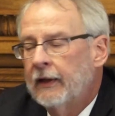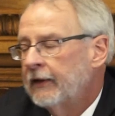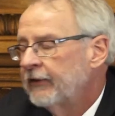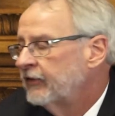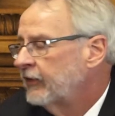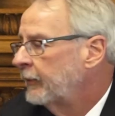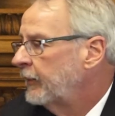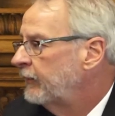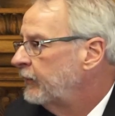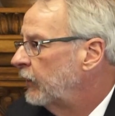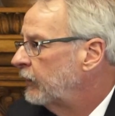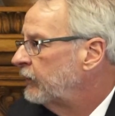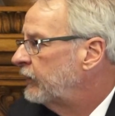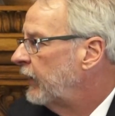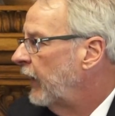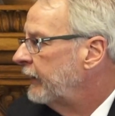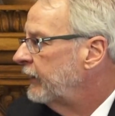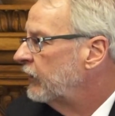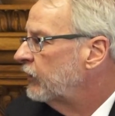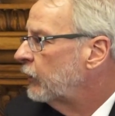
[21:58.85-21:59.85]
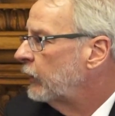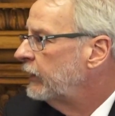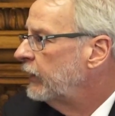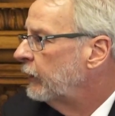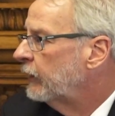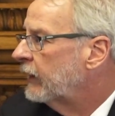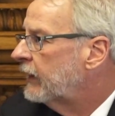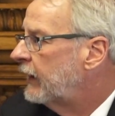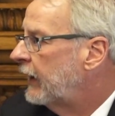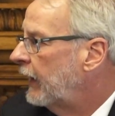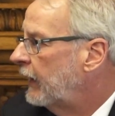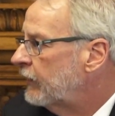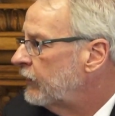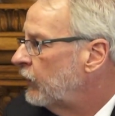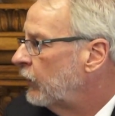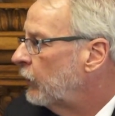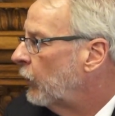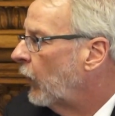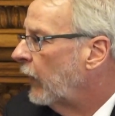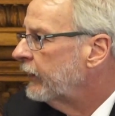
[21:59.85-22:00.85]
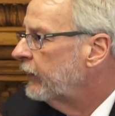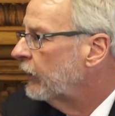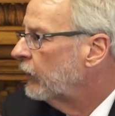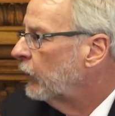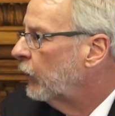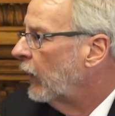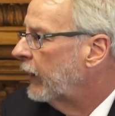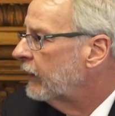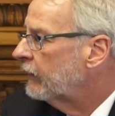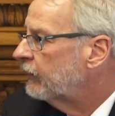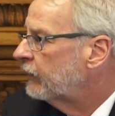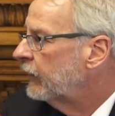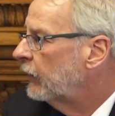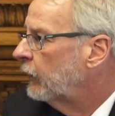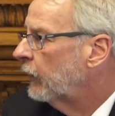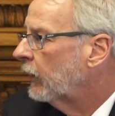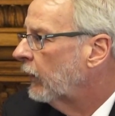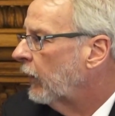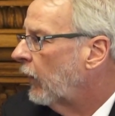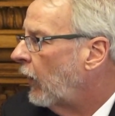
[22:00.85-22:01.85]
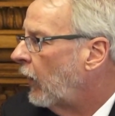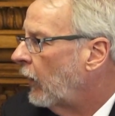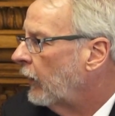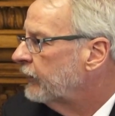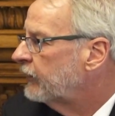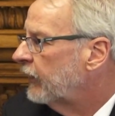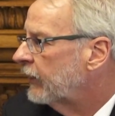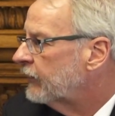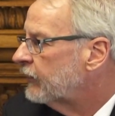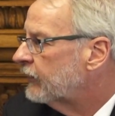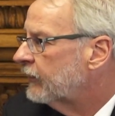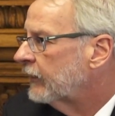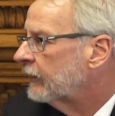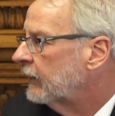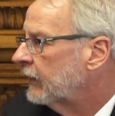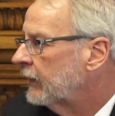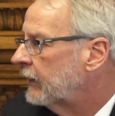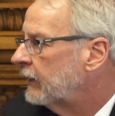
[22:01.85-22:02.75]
Some of you have done this when you were kids. You wondered, what if we were all just